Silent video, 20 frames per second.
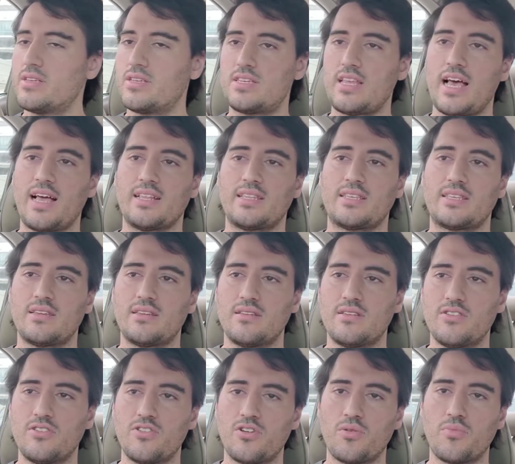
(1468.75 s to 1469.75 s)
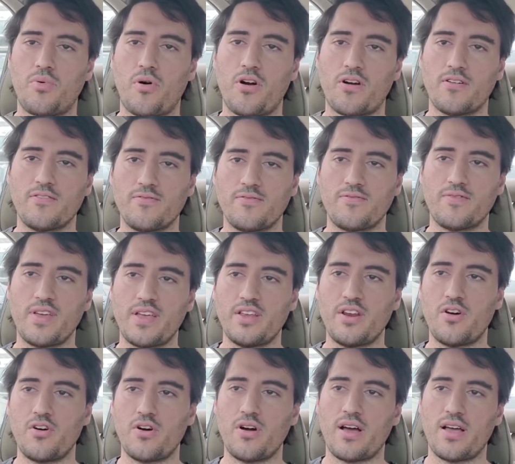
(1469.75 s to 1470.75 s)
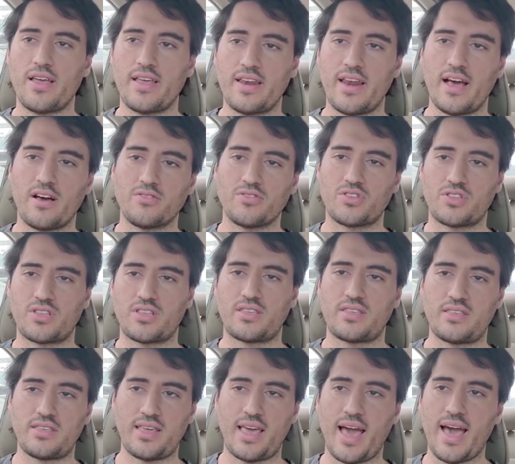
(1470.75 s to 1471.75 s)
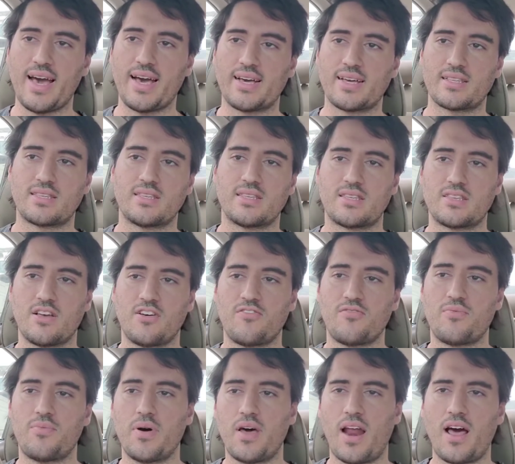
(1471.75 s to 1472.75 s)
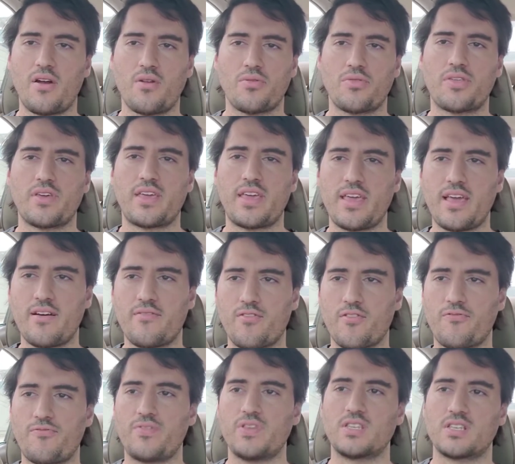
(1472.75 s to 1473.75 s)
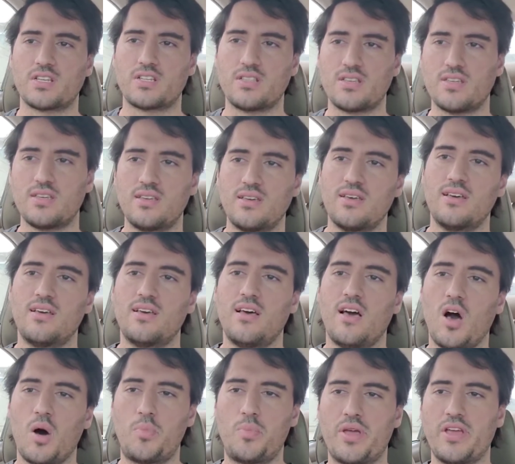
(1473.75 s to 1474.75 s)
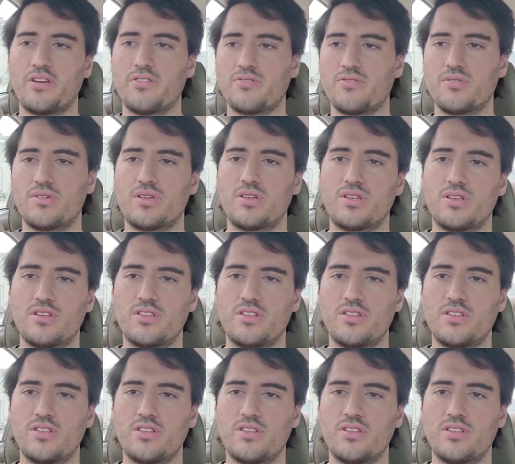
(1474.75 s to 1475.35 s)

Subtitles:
sets and, you know, part of in-house gags and stuff, but I don't think he ever physically appears,